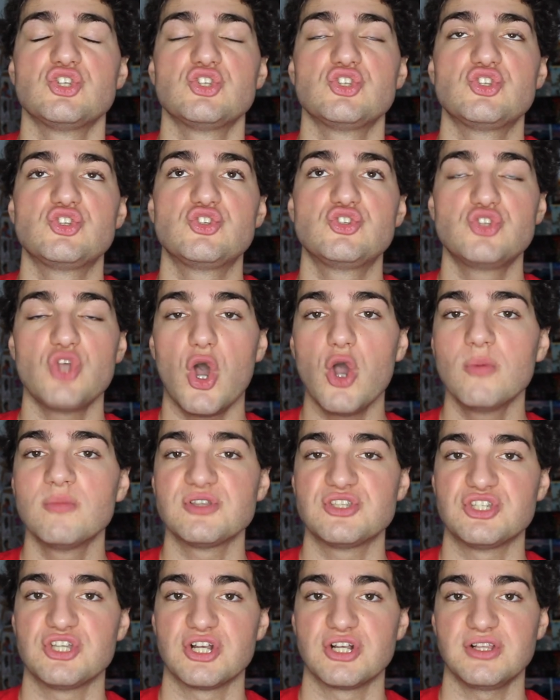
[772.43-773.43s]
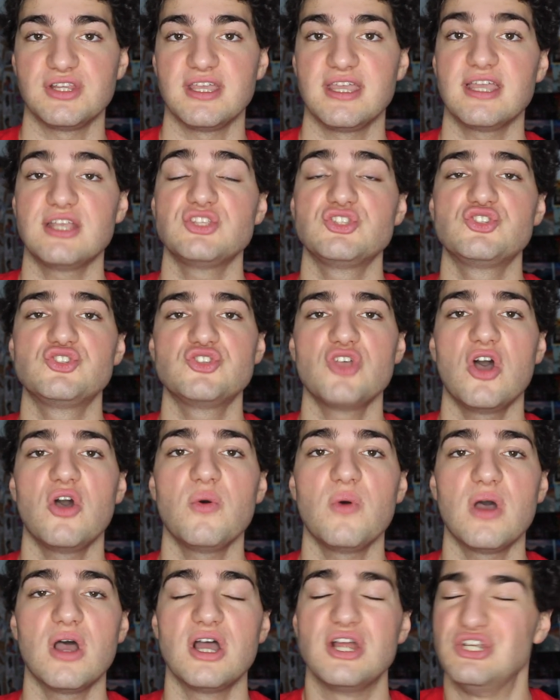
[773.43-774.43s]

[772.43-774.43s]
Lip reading: so maturely and so